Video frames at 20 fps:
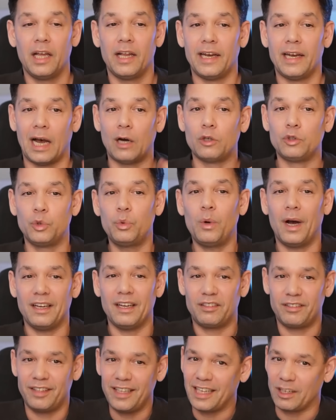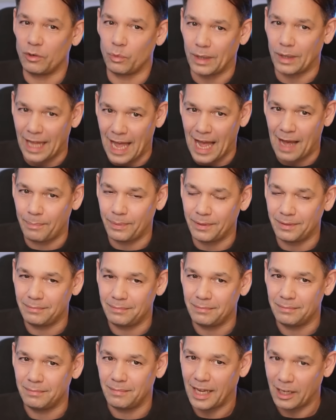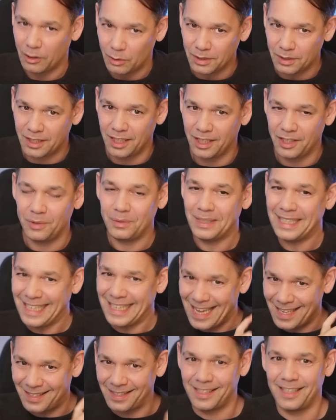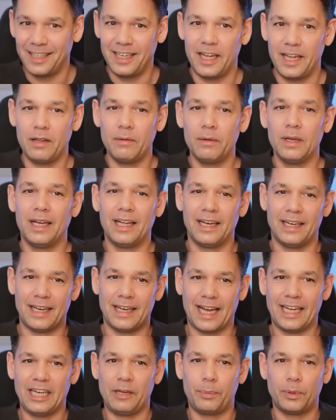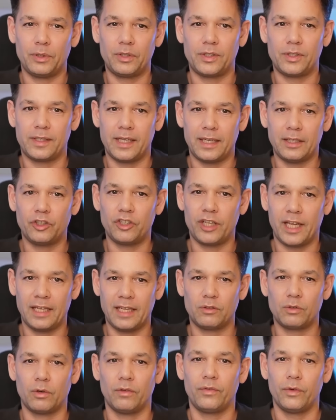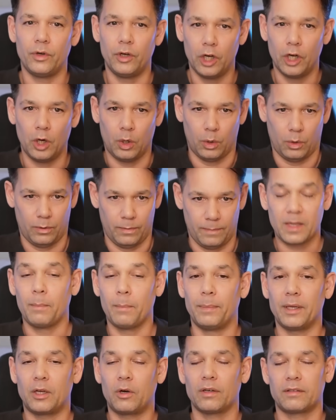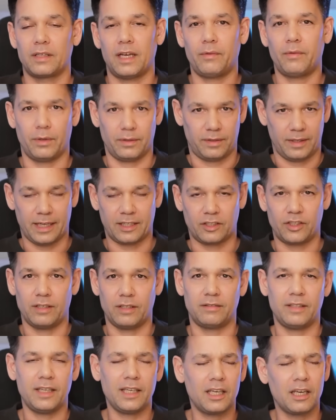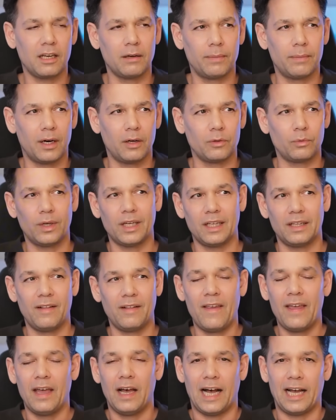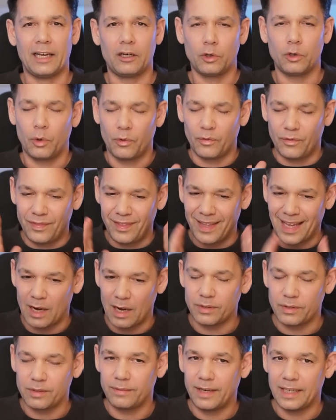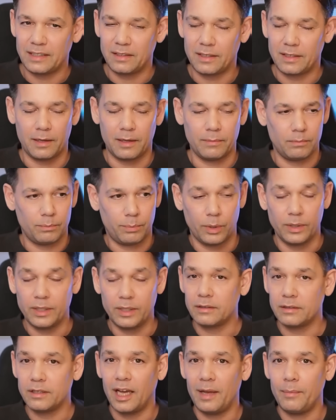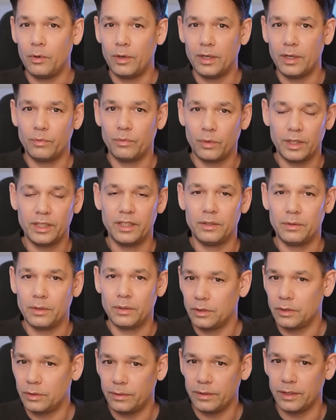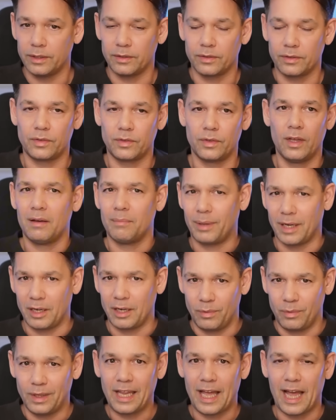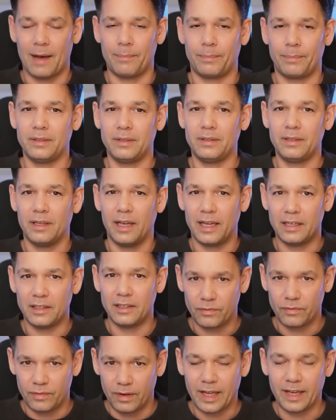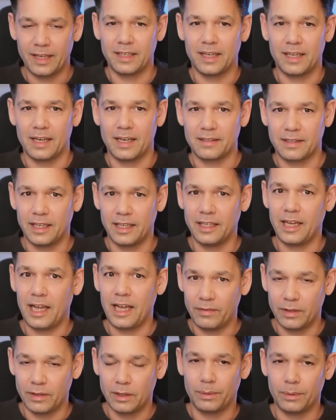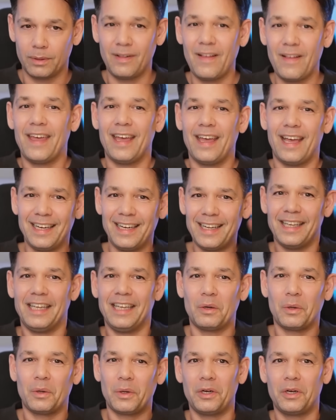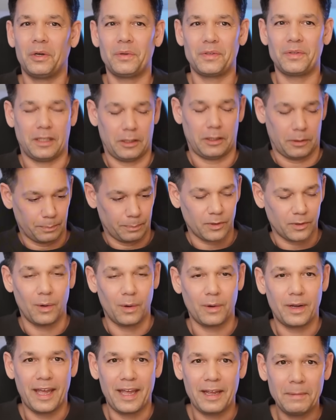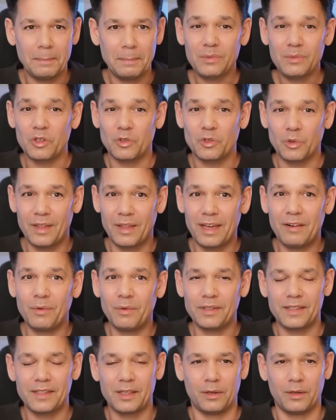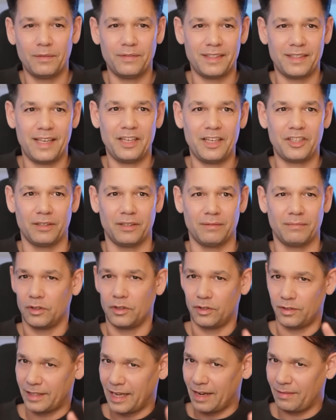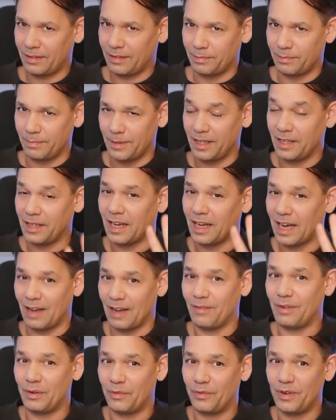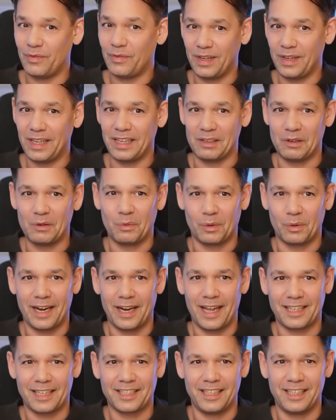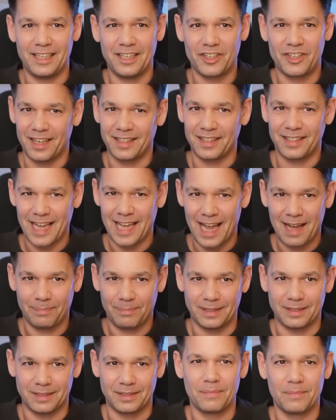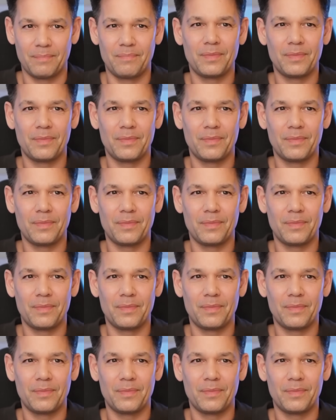Now, do I think it will happen? I continued yesterday, 90% chance of no, because I was actually thinking about, well, I don't know if now is the right point in time or in 1 year or in 2 years, but it will happen and flying cars are inevitable and Elon knows it. Okay, so that was the conversation. Stay with me. I will reveal what actually just happened,